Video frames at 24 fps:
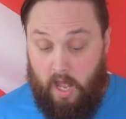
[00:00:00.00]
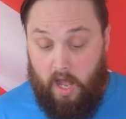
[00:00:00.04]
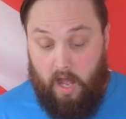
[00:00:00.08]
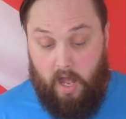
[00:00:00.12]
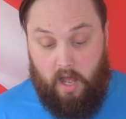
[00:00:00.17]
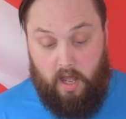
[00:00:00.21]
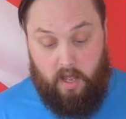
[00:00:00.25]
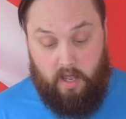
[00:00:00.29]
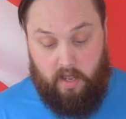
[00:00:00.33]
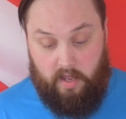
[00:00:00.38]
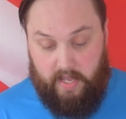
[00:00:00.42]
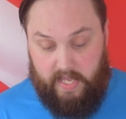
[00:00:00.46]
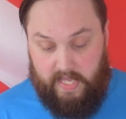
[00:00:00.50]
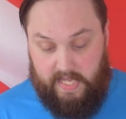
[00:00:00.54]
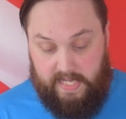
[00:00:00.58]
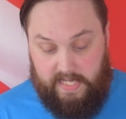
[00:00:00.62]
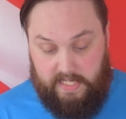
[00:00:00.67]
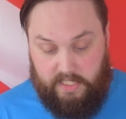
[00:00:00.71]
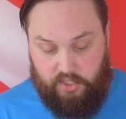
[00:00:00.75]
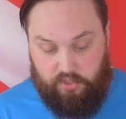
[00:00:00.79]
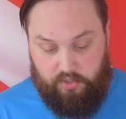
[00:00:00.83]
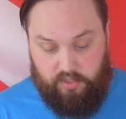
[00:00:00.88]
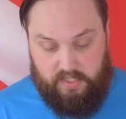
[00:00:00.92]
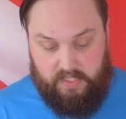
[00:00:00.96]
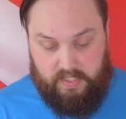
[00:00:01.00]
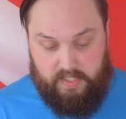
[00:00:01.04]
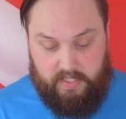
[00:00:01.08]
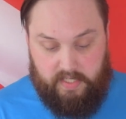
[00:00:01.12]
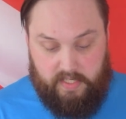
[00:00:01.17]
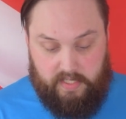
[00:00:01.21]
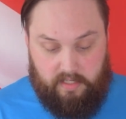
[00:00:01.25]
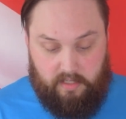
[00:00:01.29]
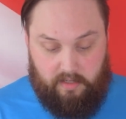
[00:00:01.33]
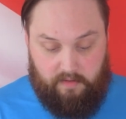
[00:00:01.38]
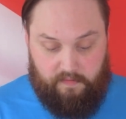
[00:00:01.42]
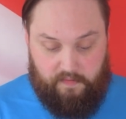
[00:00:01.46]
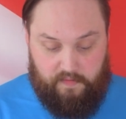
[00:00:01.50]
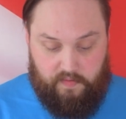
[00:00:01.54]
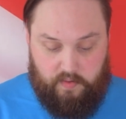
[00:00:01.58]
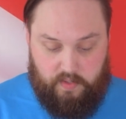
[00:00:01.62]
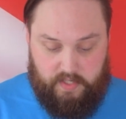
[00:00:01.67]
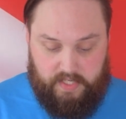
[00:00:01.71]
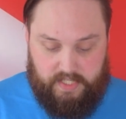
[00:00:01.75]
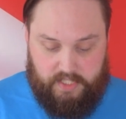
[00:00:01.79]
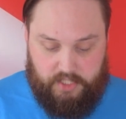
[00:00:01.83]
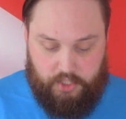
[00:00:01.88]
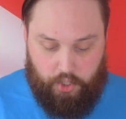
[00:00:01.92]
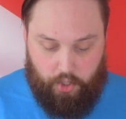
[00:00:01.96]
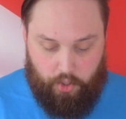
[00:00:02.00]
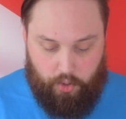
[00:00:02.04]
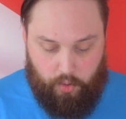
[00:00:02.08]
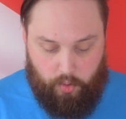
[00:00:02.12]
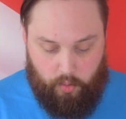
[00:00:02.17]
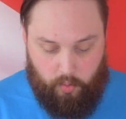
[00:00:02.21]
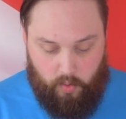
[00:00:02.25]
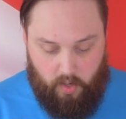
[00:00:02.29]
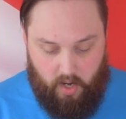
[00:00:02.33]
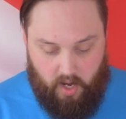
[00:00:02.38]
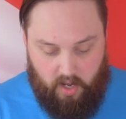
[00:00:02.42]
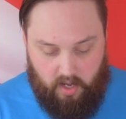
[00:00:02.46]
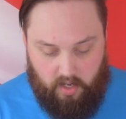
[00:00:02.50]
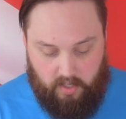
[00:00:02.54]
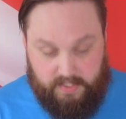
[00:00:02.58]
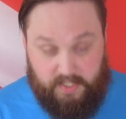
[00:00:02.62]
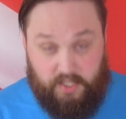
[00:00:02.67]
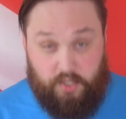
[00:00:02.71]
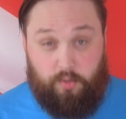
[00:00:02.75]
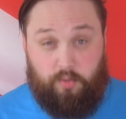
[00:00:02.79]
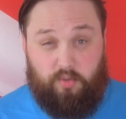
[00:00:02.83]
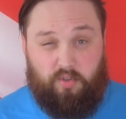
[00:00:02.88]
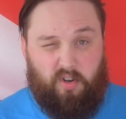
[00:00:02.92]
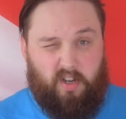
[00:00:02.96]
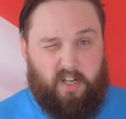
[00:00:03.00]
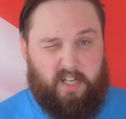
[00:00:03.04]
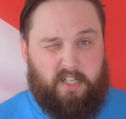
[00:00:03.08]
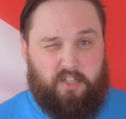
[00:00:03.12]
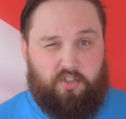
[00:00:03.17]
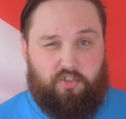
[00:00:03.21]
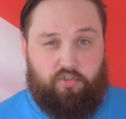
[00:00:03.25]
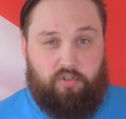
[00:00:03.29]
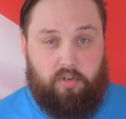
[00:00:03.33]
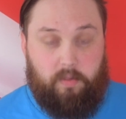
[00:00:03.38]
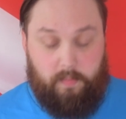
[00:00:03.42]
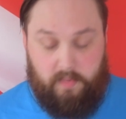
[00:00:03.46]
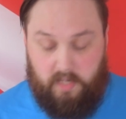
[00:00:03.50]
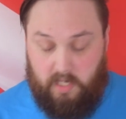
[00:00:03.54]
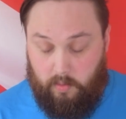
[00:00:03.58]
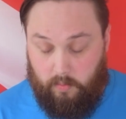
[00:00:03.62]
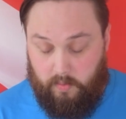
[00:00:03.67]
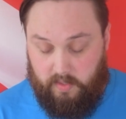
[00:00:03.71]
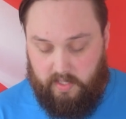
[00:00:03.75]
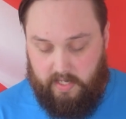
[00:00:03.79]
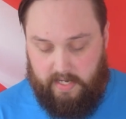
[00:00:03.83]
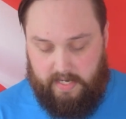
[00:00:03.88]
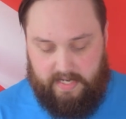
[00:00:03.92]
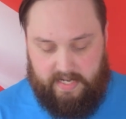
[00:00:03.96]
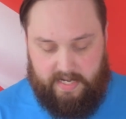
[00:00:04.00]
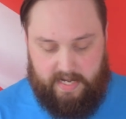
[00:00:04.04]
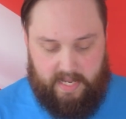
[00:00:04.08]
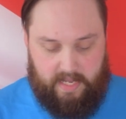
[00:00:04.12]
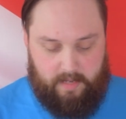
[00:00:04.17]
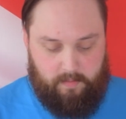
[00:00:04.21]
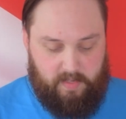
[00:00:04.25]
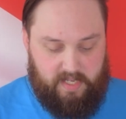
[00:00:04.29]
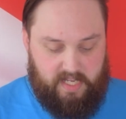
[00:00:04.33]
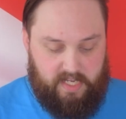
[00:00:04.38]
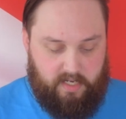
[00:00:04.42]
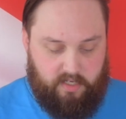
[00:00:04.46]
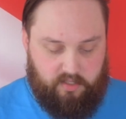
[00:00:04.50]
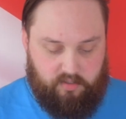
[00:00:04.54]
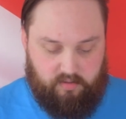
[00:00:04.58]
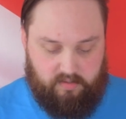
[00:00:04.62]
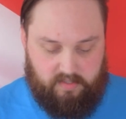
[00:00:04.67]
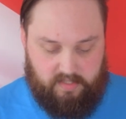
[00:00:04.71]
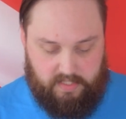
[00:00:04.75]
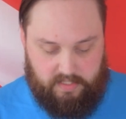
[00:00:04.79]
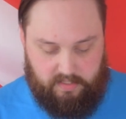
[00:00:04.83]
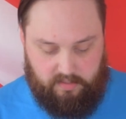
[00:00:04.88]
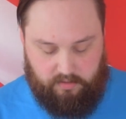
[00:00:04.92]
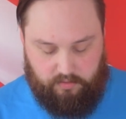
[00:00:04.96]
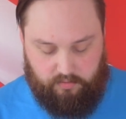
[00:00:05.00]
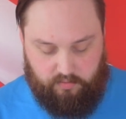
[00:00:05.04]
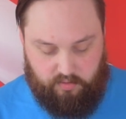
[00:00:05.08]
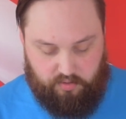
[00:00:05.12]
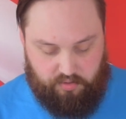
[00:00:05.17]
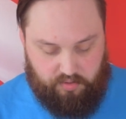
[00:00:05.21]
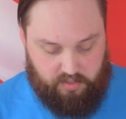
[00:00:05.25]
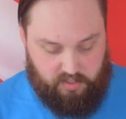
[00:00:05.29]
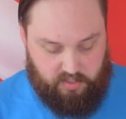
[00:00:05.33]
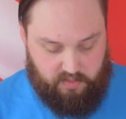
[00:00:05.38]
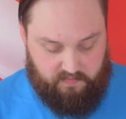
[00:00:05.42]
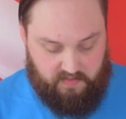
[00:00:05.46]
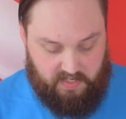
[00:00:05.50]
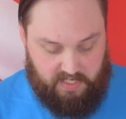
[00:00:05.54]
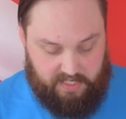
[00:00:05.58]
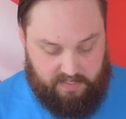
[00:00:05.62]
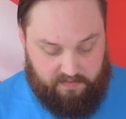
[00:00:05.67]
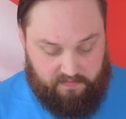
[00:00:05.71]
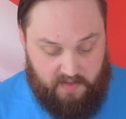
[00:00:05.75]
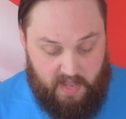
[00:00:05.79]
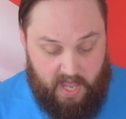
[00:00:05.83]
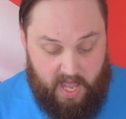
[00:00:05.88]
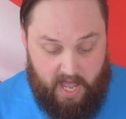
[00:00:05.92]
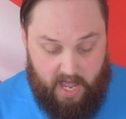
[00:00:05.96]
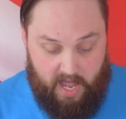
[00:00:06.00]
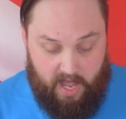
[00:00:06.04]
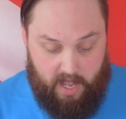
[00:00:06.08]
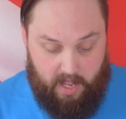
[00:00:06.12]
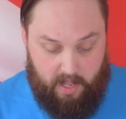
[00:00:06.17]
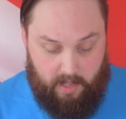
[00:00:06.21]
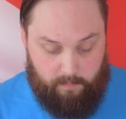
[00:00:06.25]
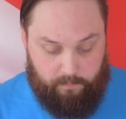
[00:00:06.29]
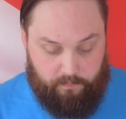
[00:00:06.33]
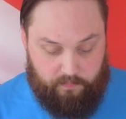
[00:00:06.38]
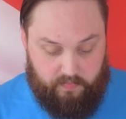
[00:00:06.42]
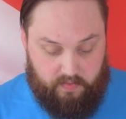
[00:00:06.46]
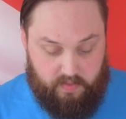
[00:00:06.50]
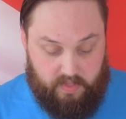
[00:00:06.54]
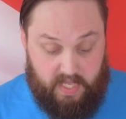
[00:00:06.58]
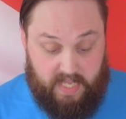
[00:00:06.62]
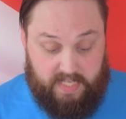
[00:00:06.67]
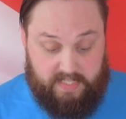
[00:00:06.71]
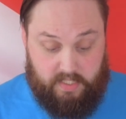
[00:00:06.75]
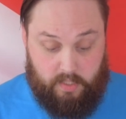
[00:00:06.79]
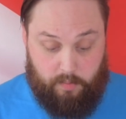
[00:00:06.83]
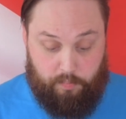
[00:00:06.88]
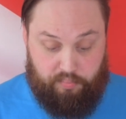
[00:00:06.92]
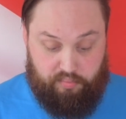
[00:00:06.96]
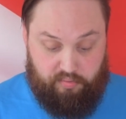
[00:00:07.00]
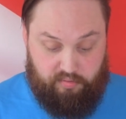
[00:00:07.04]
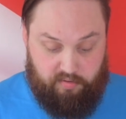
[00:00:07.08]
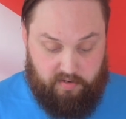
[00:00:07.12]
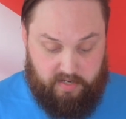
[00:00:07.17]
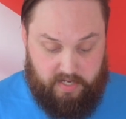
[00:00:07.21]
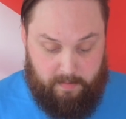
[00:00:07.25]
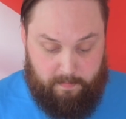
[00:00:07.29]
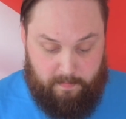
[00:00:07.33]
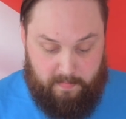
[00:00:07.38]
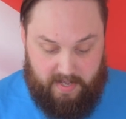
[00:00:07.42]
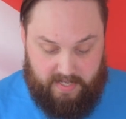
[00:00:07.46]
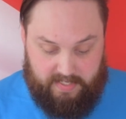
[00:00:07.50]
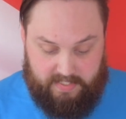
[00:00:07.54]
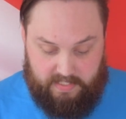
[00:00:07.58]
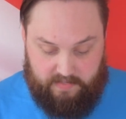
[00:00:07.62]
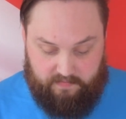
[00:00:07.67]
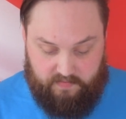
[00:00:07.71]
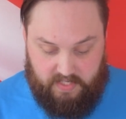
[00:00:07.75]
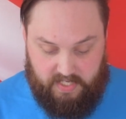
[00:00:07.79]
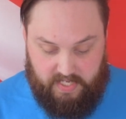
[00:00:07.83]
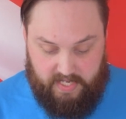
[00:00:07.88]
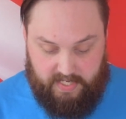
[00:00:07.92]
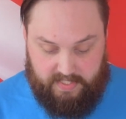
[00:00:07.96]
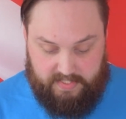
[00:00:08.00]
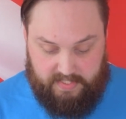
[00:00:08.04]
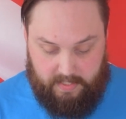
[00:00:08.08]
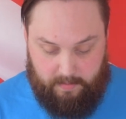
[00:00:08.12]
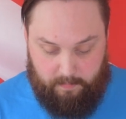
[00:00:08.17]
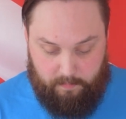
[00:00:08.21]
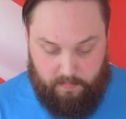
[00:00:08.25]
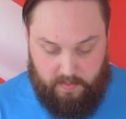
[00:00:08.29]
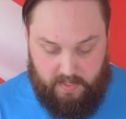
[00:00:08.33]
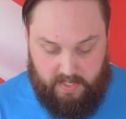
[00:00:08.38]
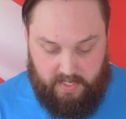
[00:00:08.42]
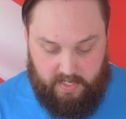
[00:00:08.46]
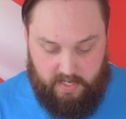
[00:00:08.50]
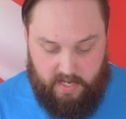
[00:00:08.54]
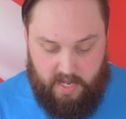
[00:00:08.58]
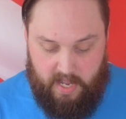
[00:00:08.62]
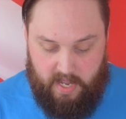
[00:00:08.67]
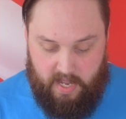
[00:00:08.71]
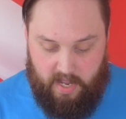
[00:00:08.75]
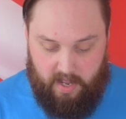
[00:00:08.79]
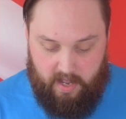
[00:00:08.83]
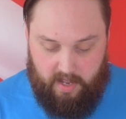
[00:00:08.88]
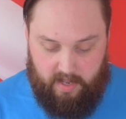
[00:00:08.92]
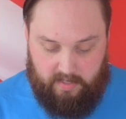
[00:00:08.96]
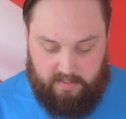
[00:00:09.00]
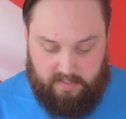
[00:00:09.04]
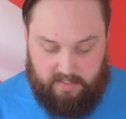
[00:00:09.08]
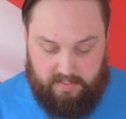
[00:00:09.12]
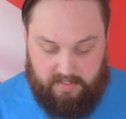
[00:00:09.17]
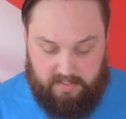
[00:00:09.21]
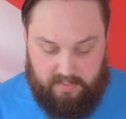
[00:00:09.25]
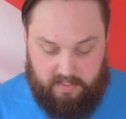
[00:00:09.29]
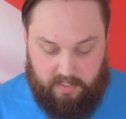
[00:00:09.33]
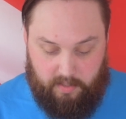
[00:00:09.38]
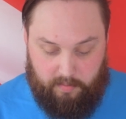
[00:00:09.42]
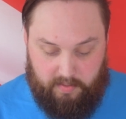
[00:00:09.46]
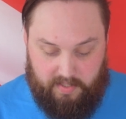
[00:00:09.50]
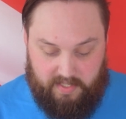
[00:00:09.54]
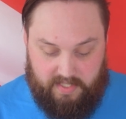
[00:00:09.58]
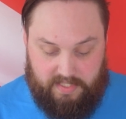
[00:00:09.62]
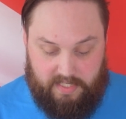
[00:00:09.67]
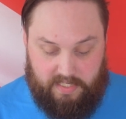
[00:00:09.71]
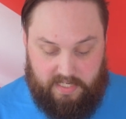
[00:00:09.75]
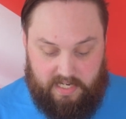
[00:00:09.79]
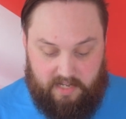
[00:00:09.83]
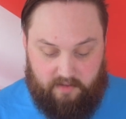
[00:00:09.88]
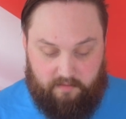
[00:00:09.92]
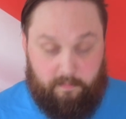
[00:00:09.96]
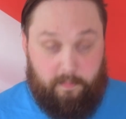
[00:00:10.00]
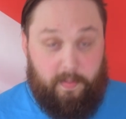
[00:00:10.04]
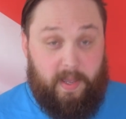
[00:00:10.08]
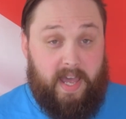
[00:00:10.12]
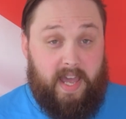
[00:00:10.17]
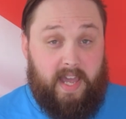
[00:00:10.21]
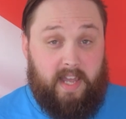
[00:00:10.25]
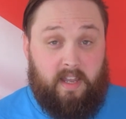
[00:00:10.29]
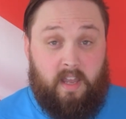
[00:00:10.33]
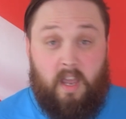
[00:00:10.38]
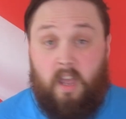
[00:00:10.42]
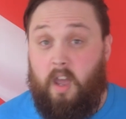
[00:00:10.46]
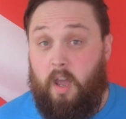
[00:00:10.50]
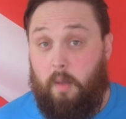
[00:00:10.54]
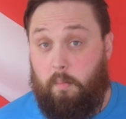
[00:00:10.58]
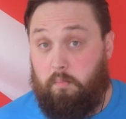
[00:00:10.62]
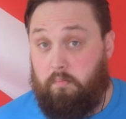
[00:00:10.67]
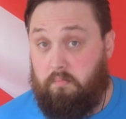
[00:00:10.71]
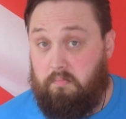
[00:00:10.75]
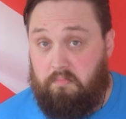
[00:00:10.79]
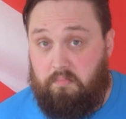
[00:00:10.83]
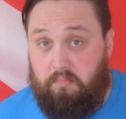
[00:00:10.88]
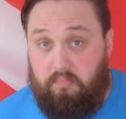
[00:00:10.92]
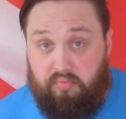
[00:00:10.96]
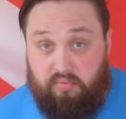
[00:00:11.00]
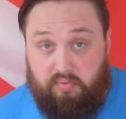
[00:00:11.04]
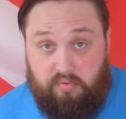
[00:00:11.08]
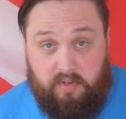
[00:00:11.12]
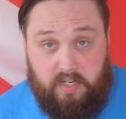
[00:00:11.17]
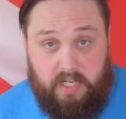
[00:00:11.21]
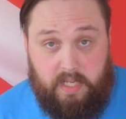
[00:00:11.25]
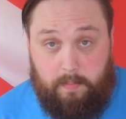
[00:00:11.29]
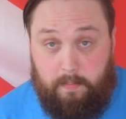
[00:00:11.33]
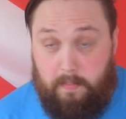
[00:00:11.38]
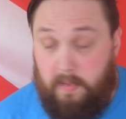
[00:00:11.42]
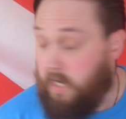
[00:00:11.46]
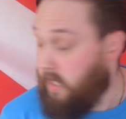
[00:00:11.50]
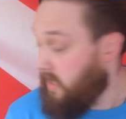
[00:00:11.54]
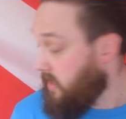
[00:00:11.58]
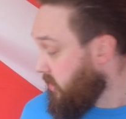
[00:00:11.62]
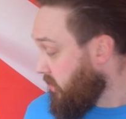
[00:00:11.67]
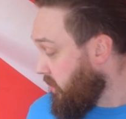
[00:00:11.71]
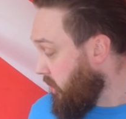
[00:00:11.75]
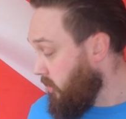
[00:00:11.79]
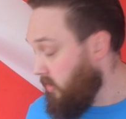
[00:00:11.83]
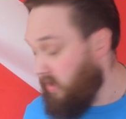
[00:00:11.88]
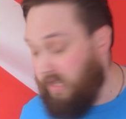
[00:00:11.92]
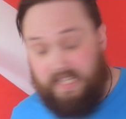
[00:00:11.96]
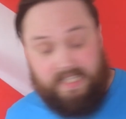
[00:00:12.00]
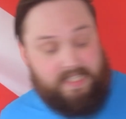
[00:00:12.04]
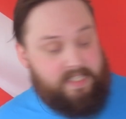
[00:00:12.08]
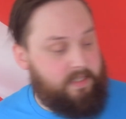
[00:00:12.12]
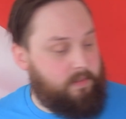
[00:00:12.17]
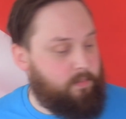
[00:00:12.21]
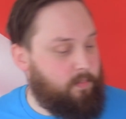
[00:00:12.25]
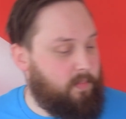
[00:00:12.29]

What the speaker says: Yggdrasil42 asked, you tried to trip me up with that name, Yggdrasil, you tree of life. That's a pretty massive DSMB. Does it double as a lift bag? Pretty much. So this is